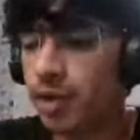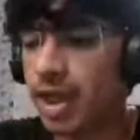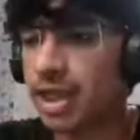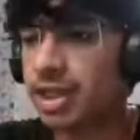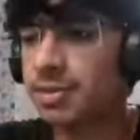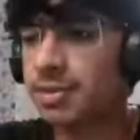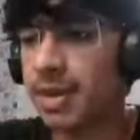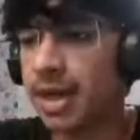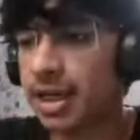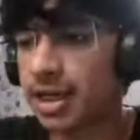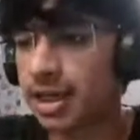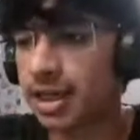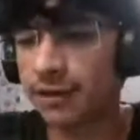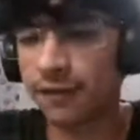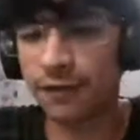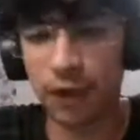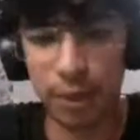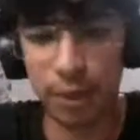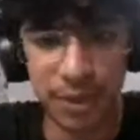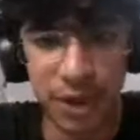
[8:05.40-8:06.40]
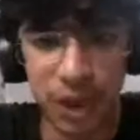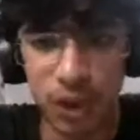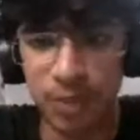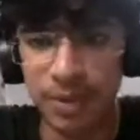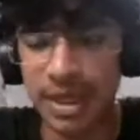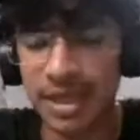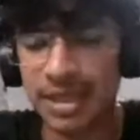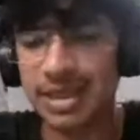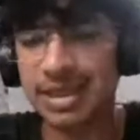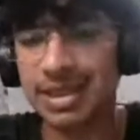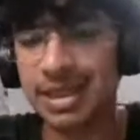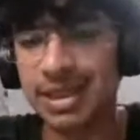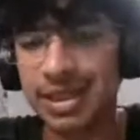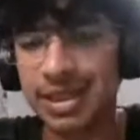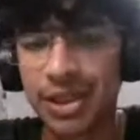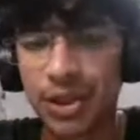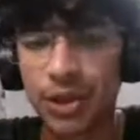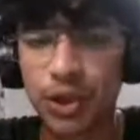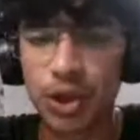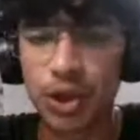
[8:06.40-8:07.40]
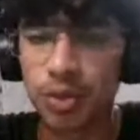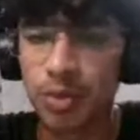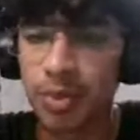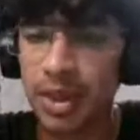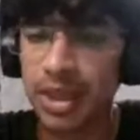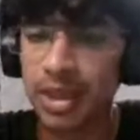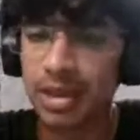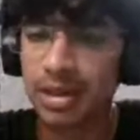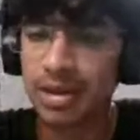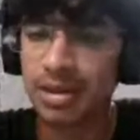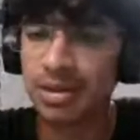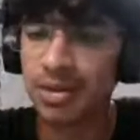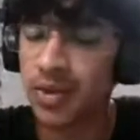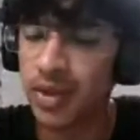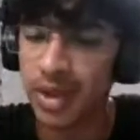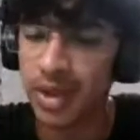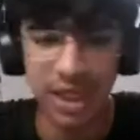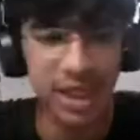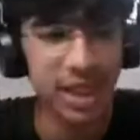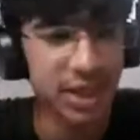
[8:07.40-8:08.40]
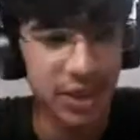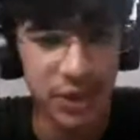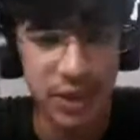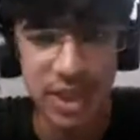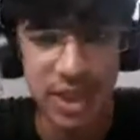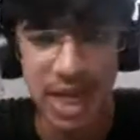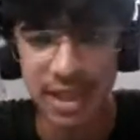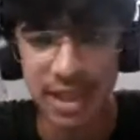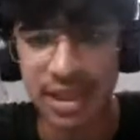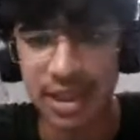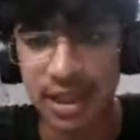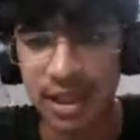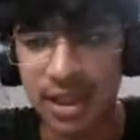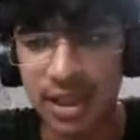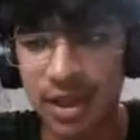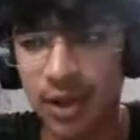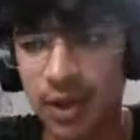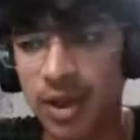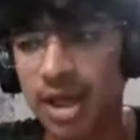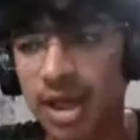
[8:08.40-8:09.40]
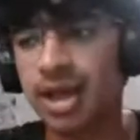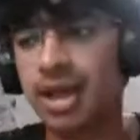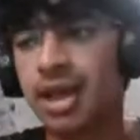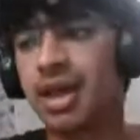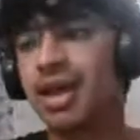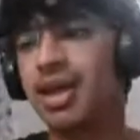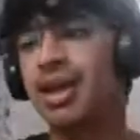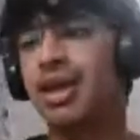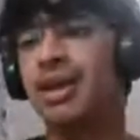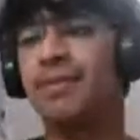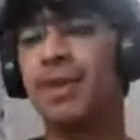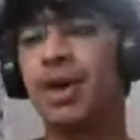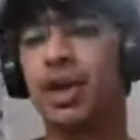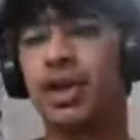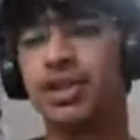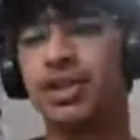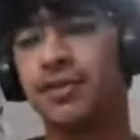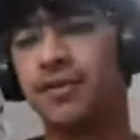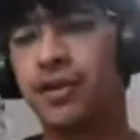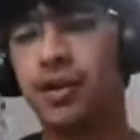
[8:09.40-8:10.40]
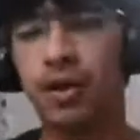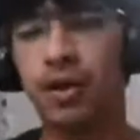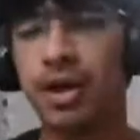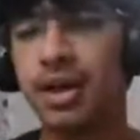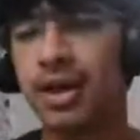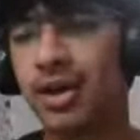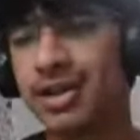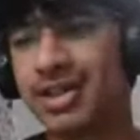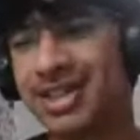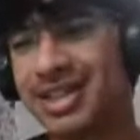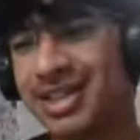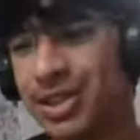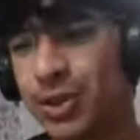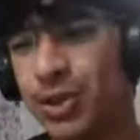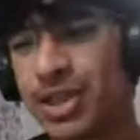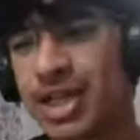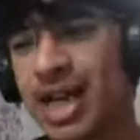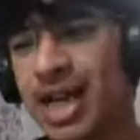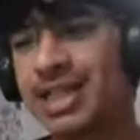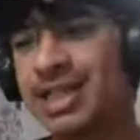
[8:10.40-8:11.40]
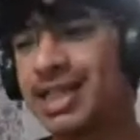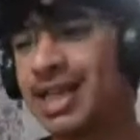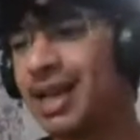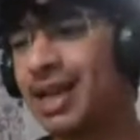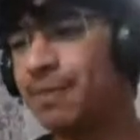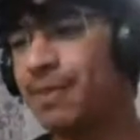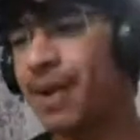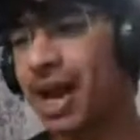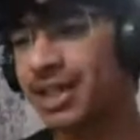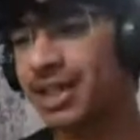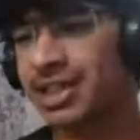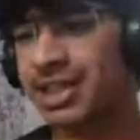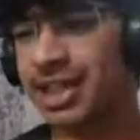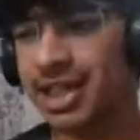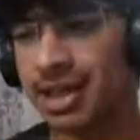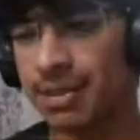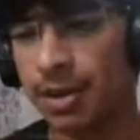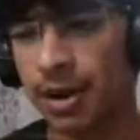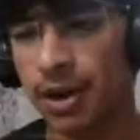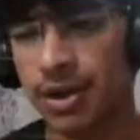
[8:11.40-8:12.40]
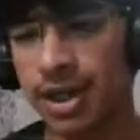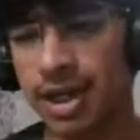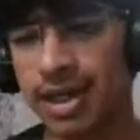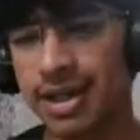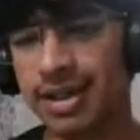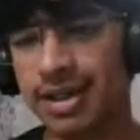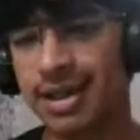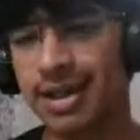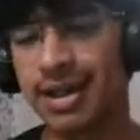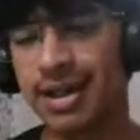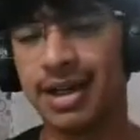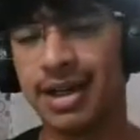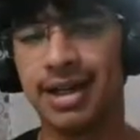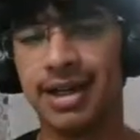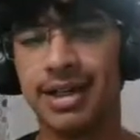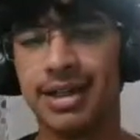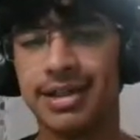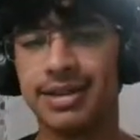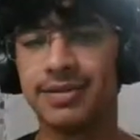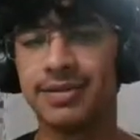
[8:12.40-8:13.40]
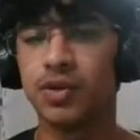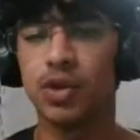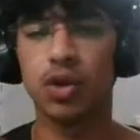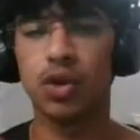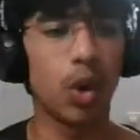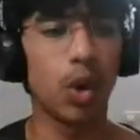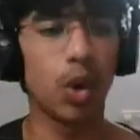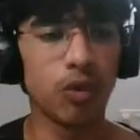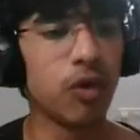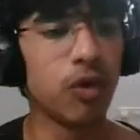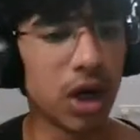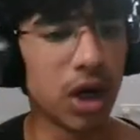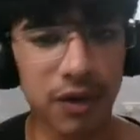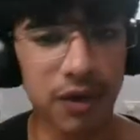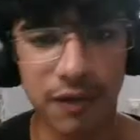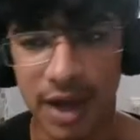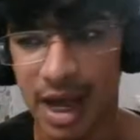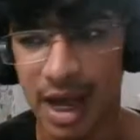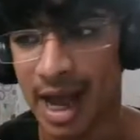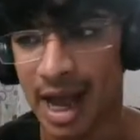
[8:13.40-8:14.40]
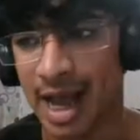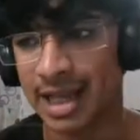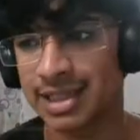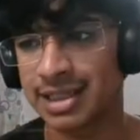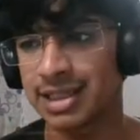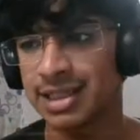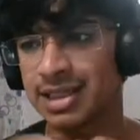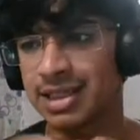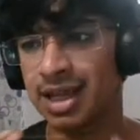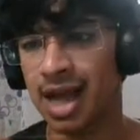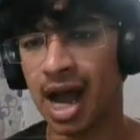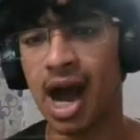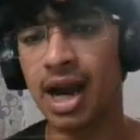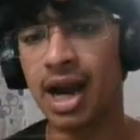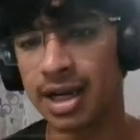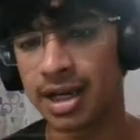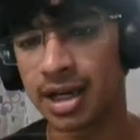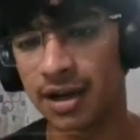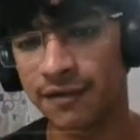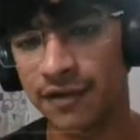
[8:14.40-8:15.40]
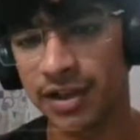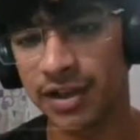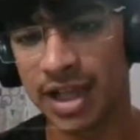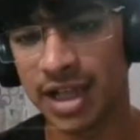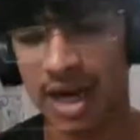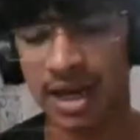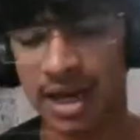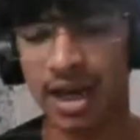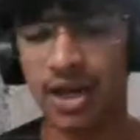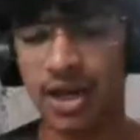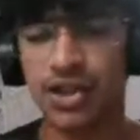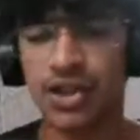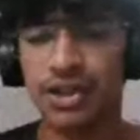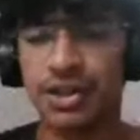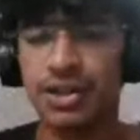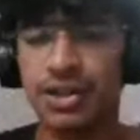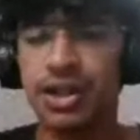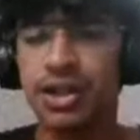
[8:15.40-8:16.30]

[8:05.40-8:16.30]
do we expect from you basically? You should be really enthusiastic. Okay? Because if you are not enthusiastic and passionate about it, you won't work as hard enough in that direction.